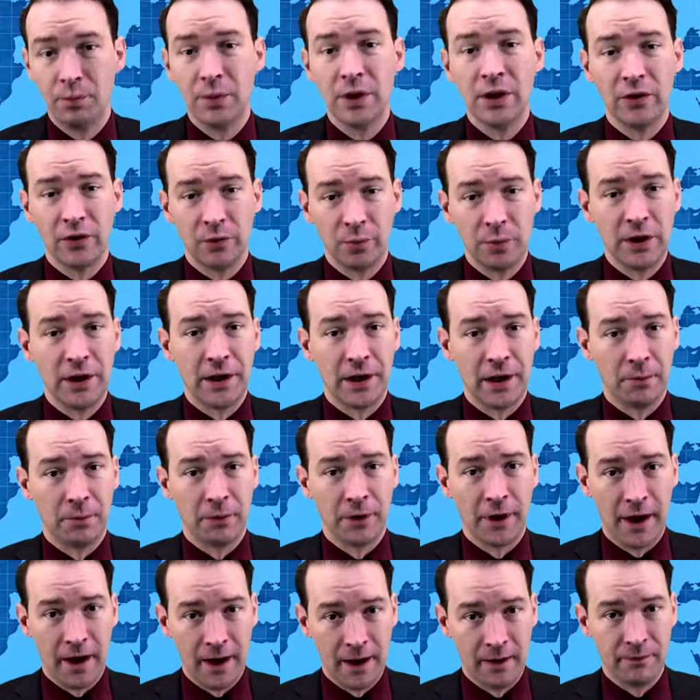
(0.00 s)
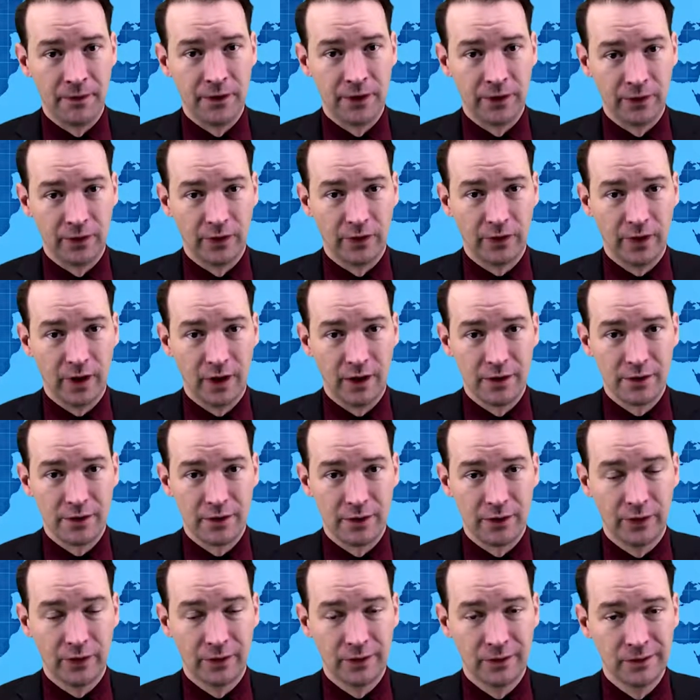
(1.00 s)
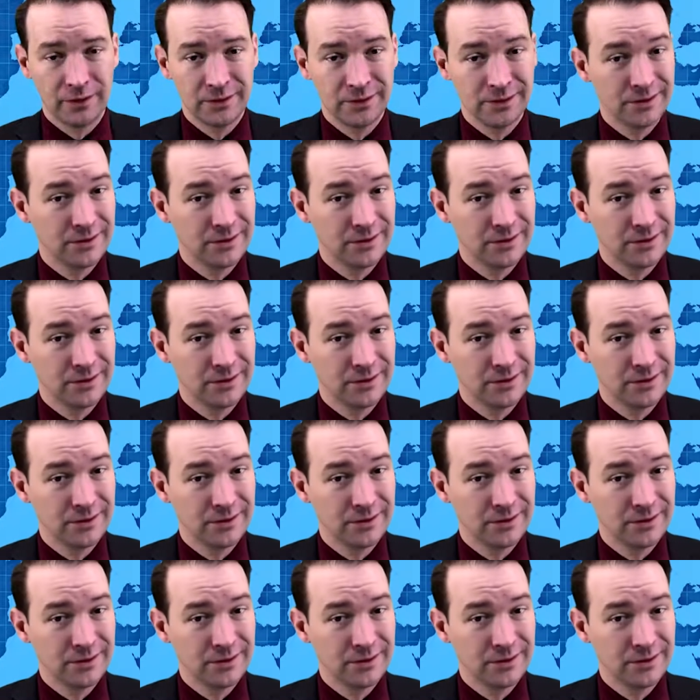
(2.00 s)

means being able to have these discussions.